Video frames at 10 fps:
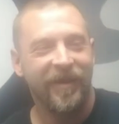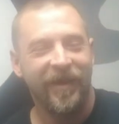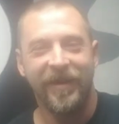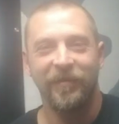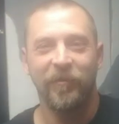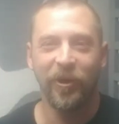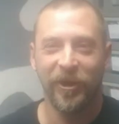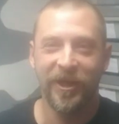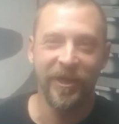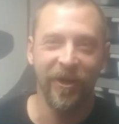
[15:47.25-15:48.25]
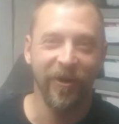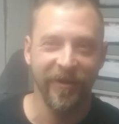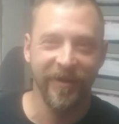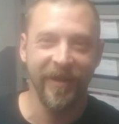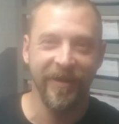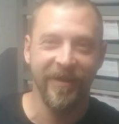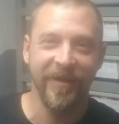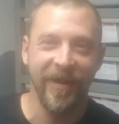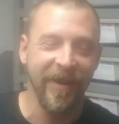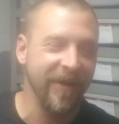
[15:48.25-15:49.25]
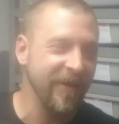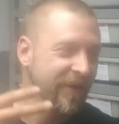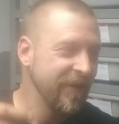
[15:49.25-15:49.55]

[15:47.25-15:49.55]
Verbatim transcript: I am working on getting, uh,